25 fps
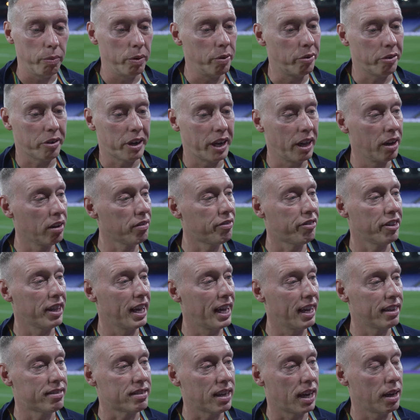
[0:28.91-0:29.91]
we would have killed for
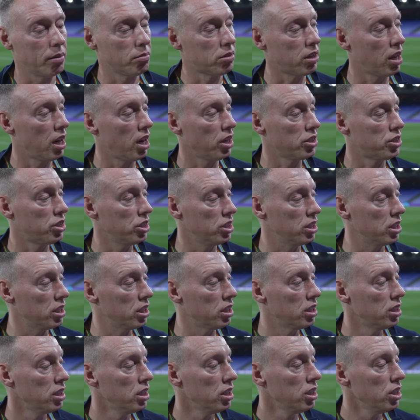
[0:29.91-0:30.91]
that at times last year,